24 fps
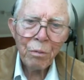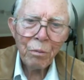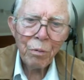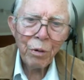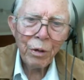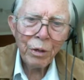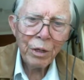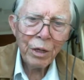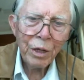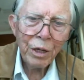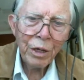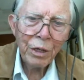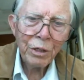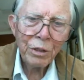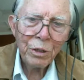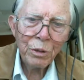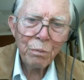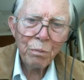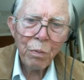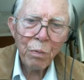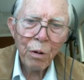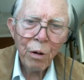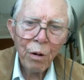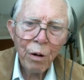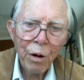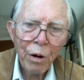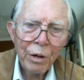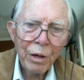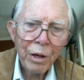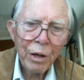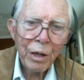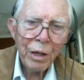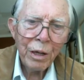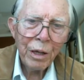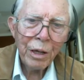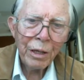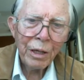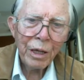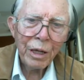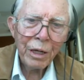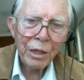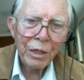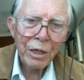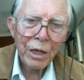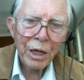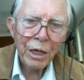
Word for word: But this part that